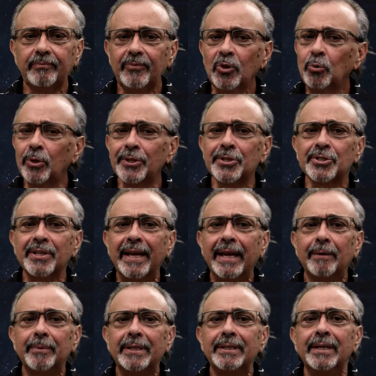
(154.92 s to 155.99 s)
We'll
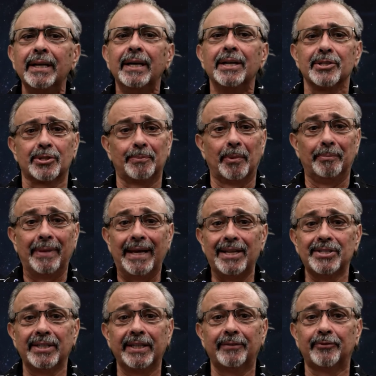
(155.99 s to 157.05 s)
examine some
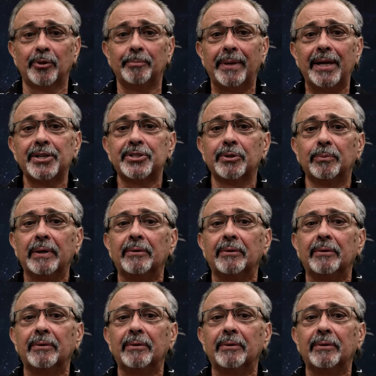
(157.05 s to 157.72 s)
amazing information